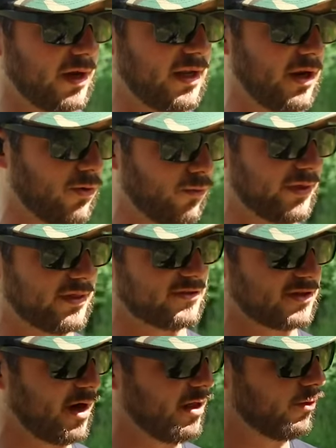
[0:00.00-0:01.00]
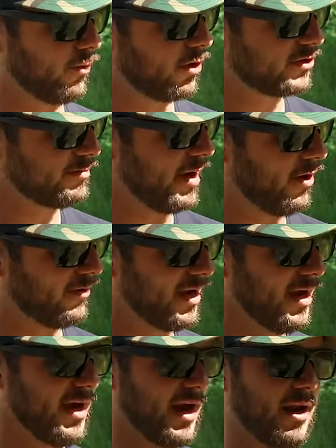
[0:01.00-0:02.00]
on here with the Scalarworks mount.
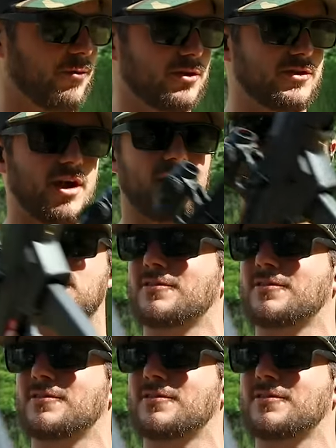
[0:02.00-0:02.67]
And I will tell you, the